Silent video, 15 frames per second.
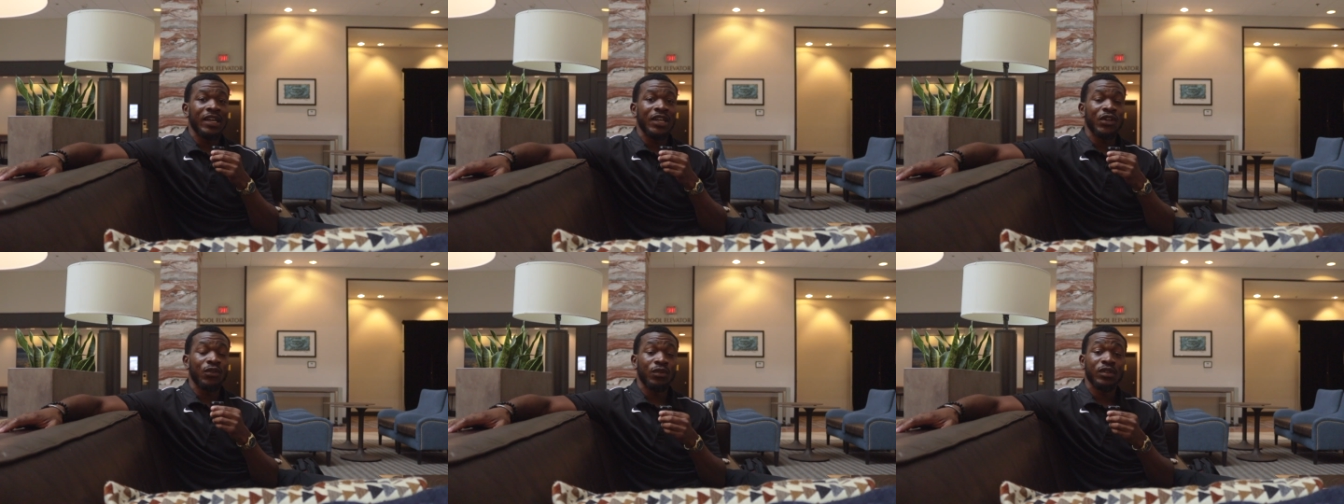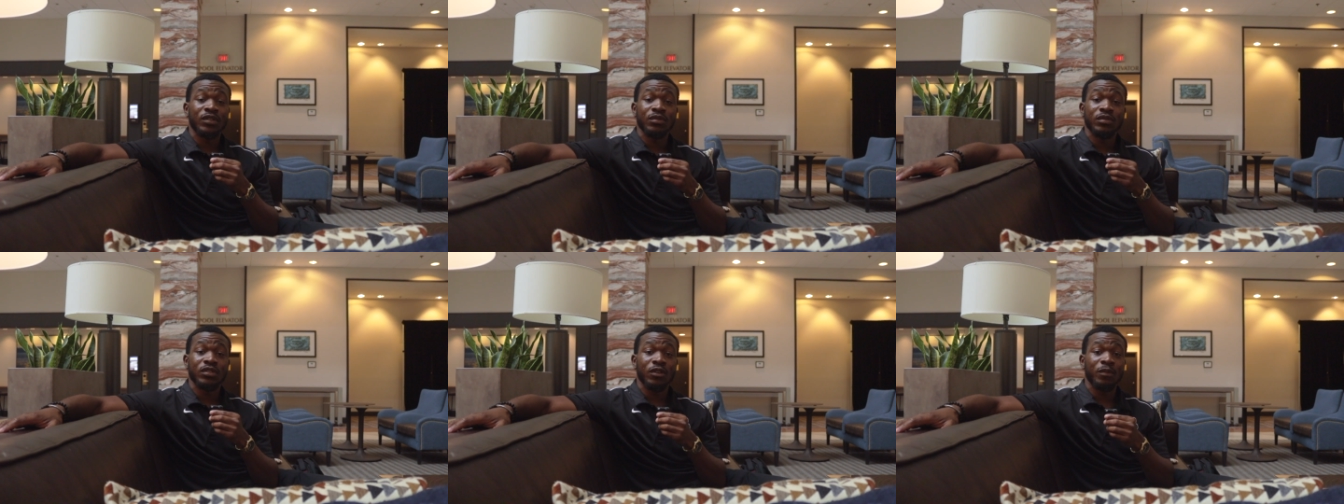going
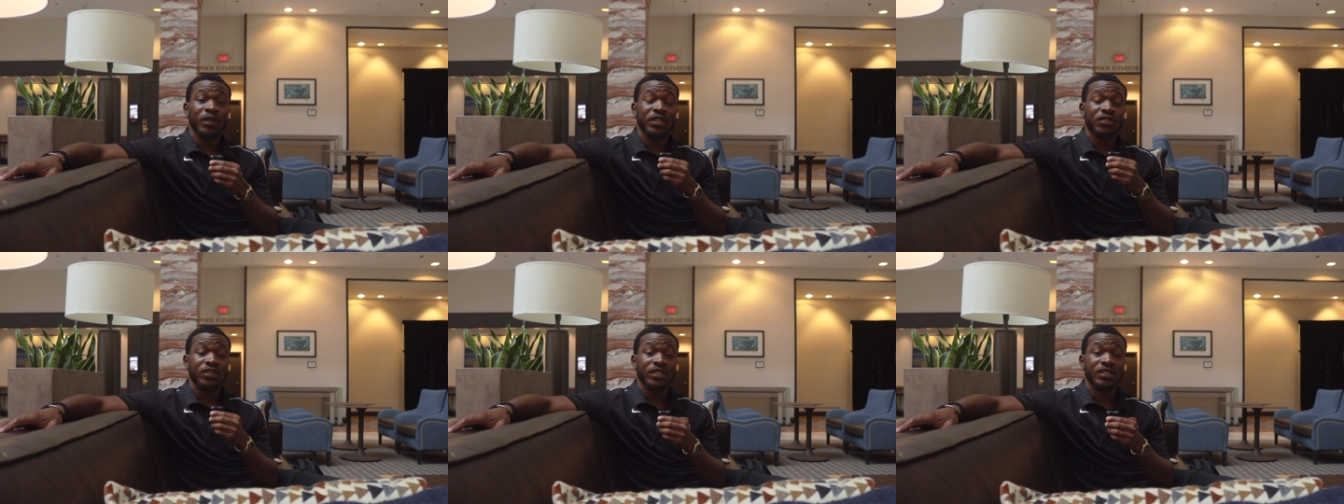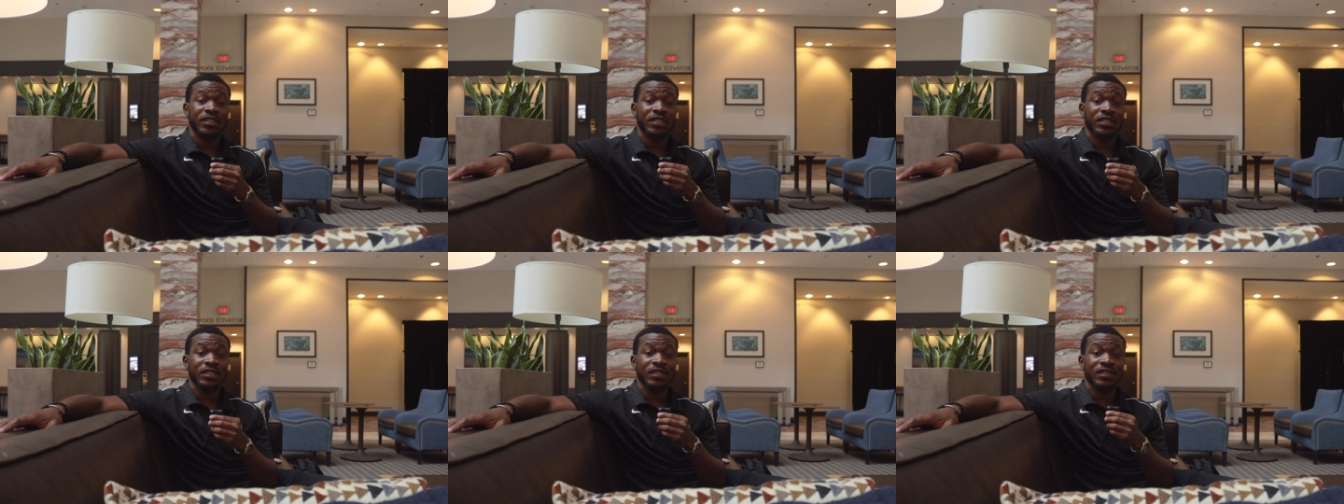through so many
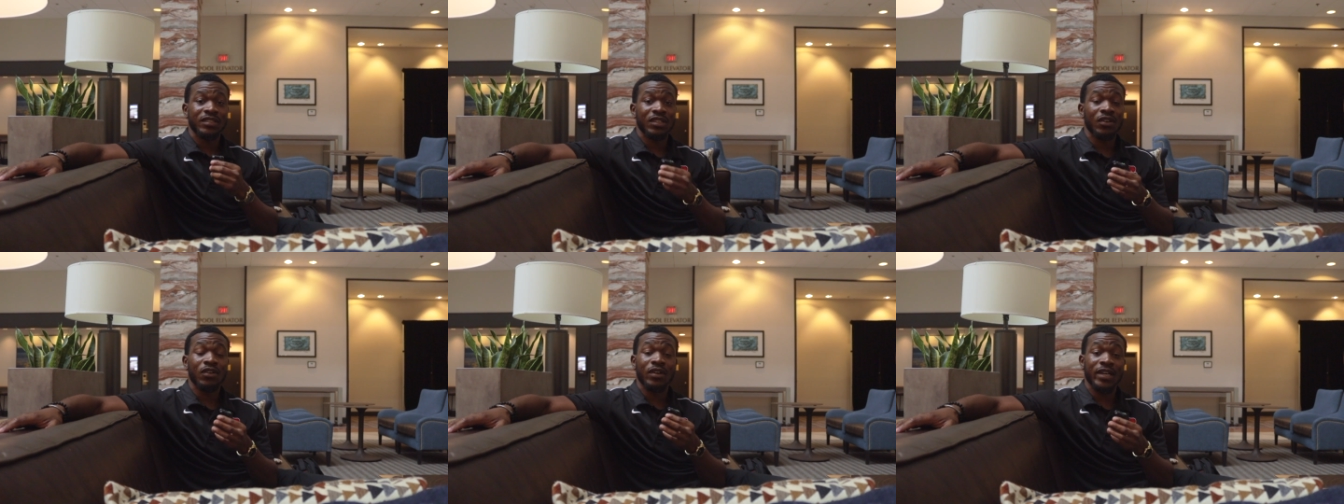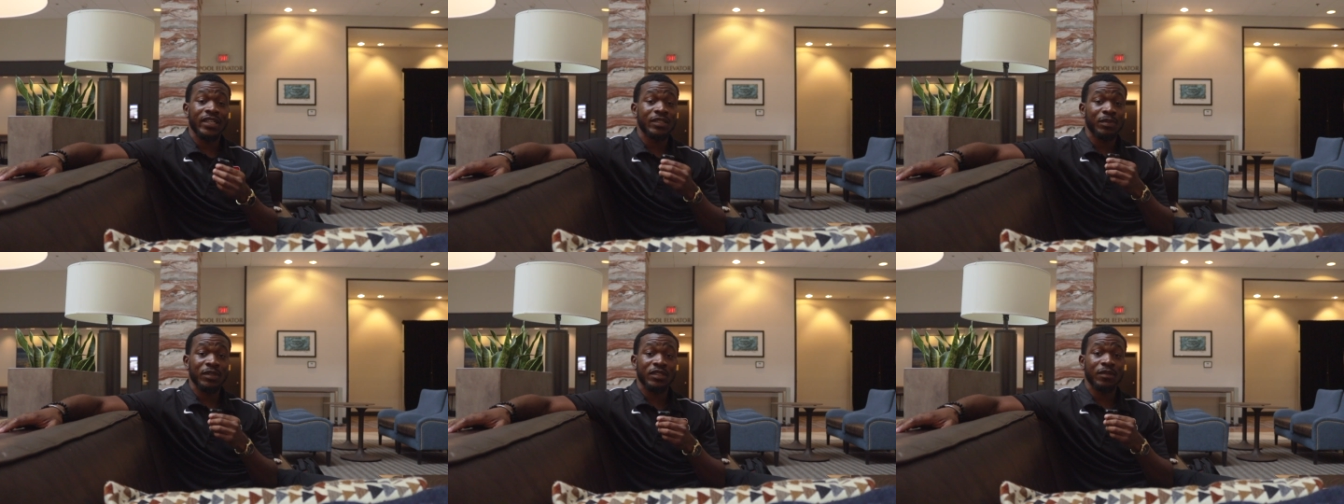transitions in all
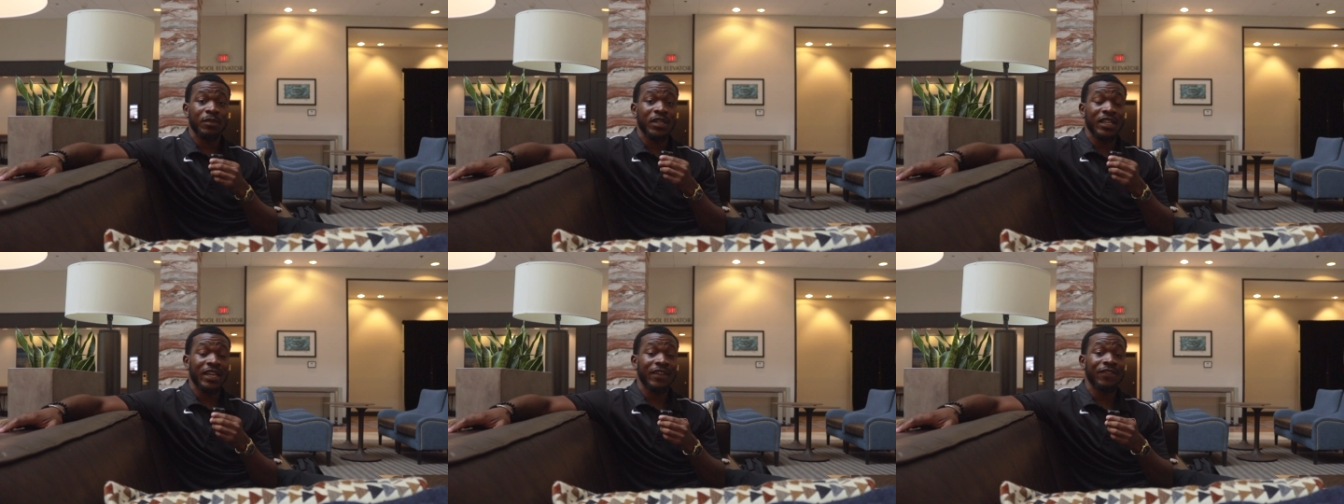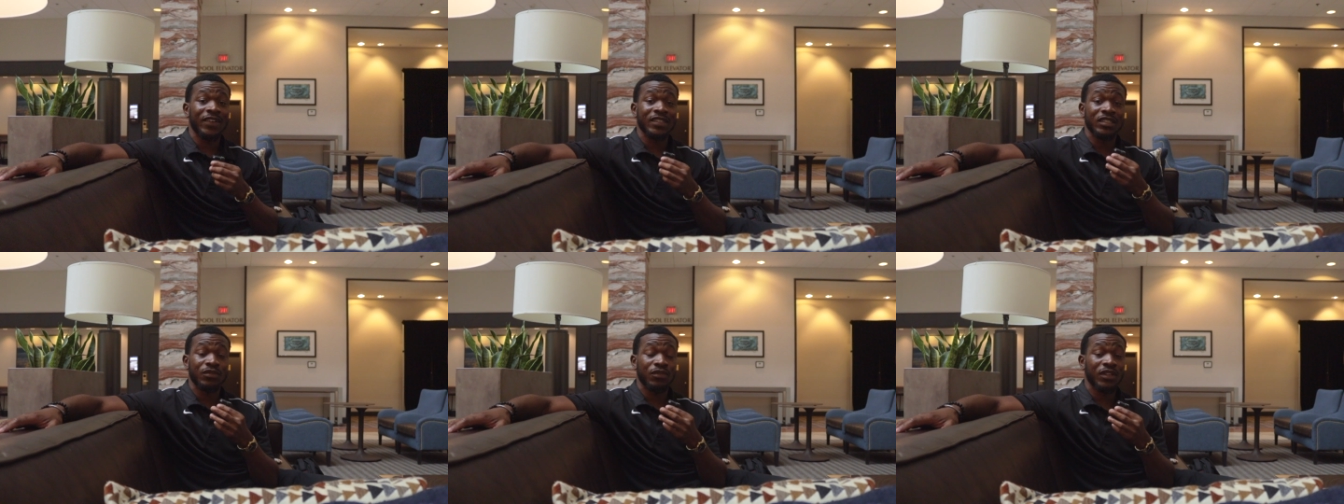aspects of my life, I
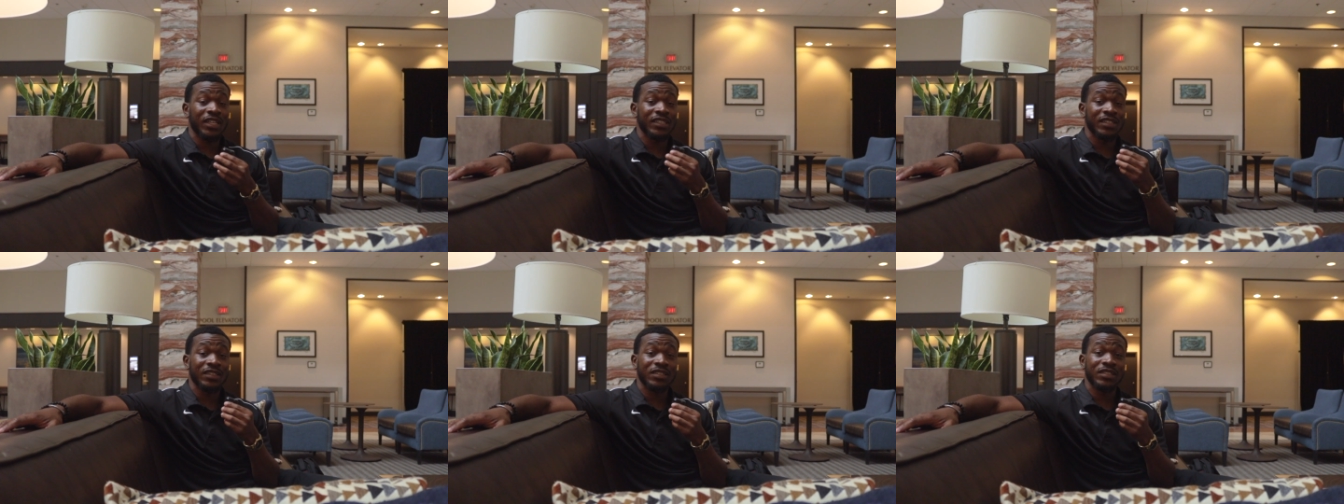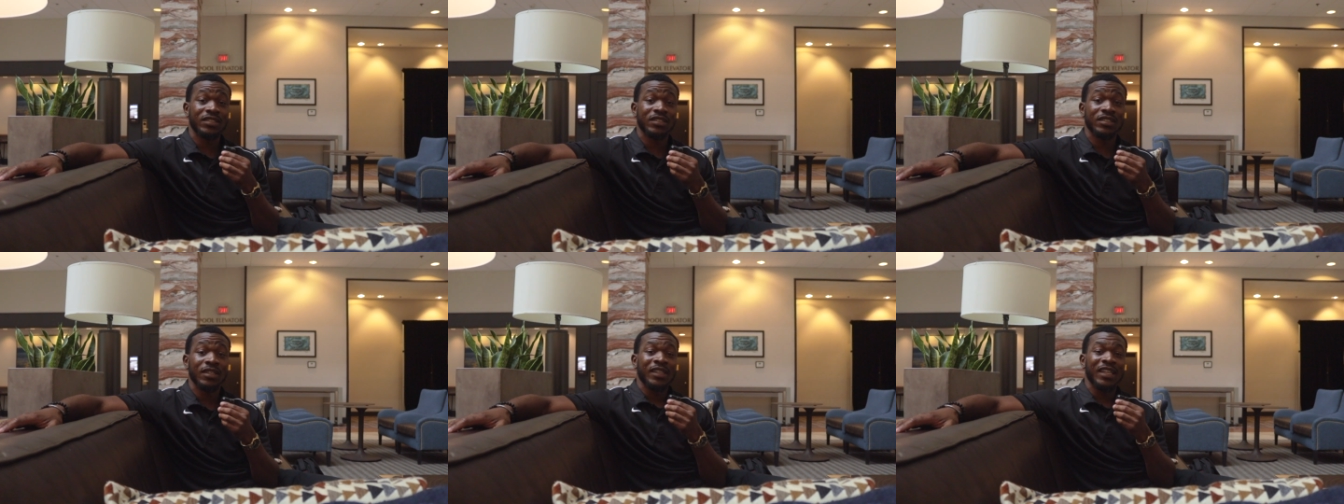just feel like
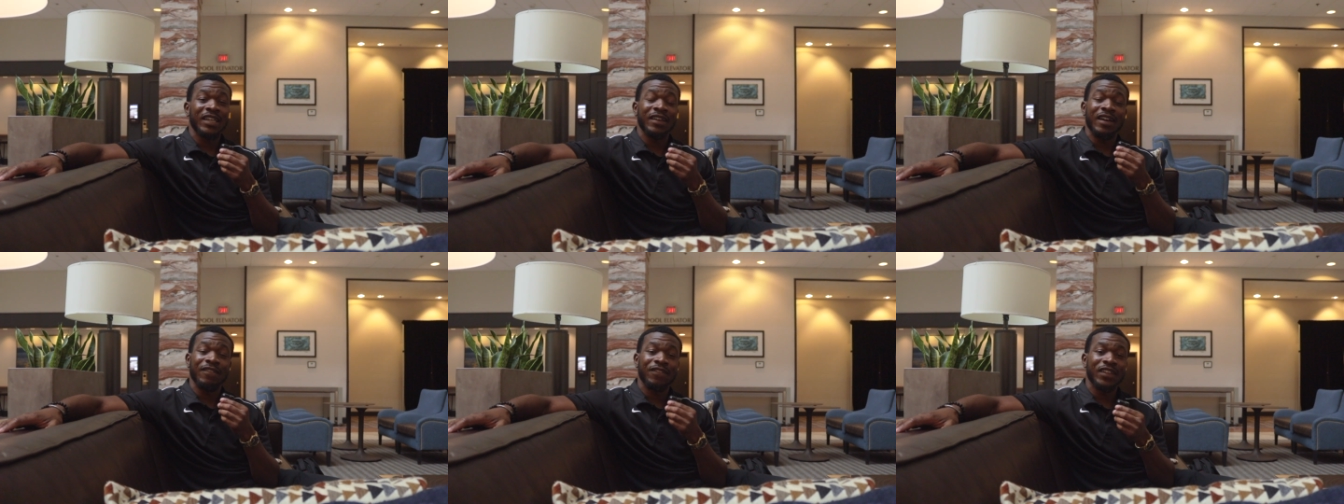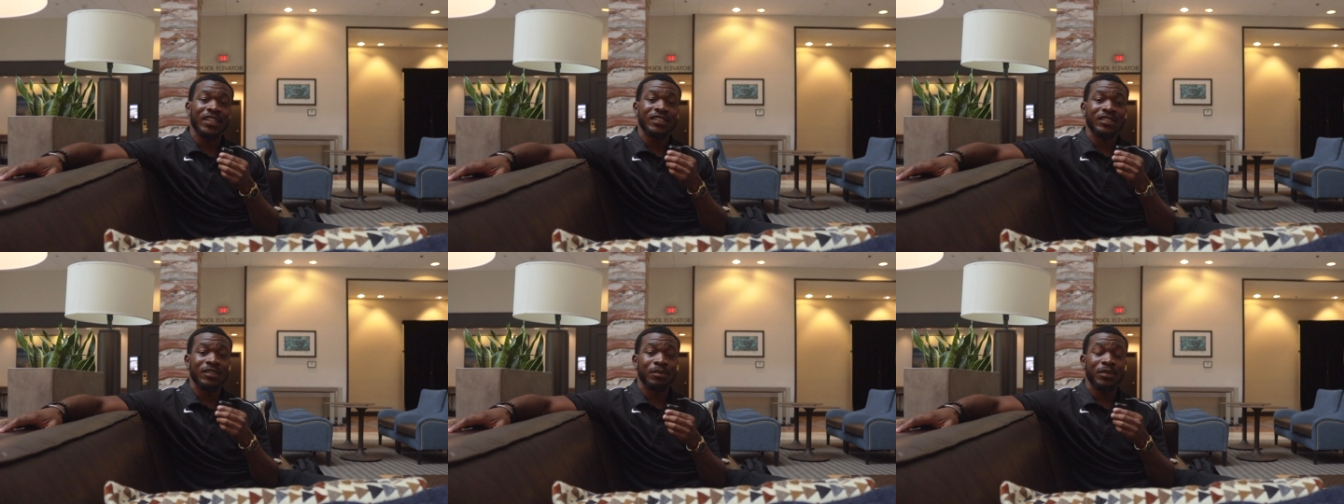there's like I feel like
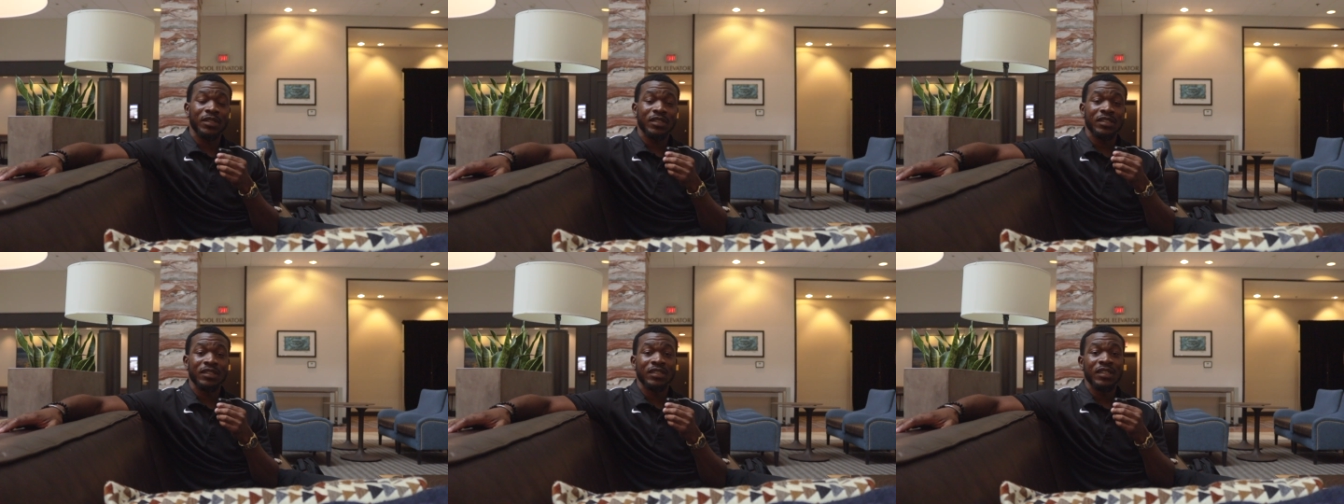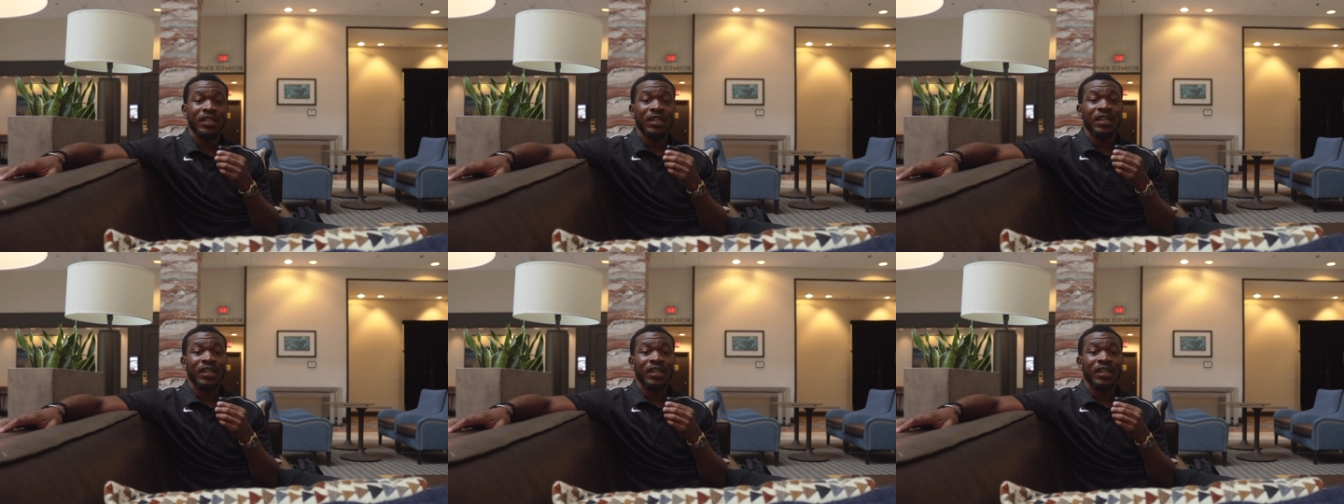something